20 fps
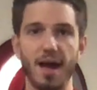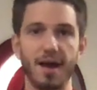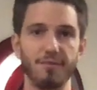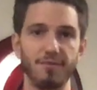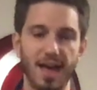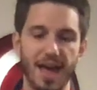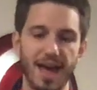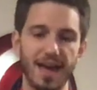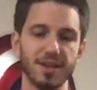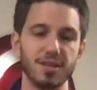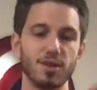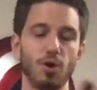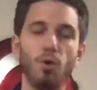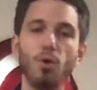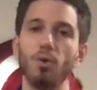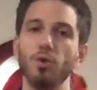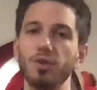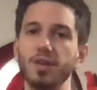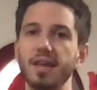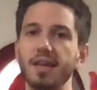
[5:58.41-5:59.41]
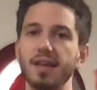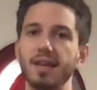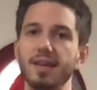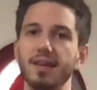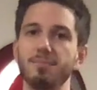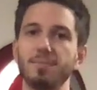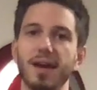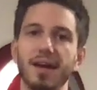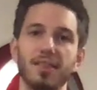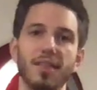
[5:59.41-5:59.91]
I've had to hold it
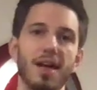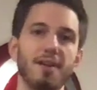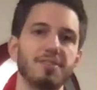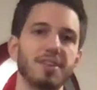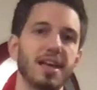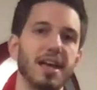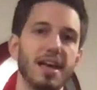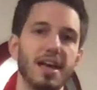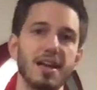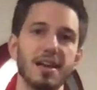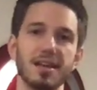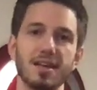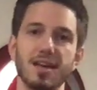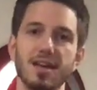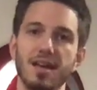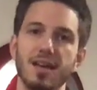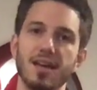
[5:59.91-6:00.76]
in my left hand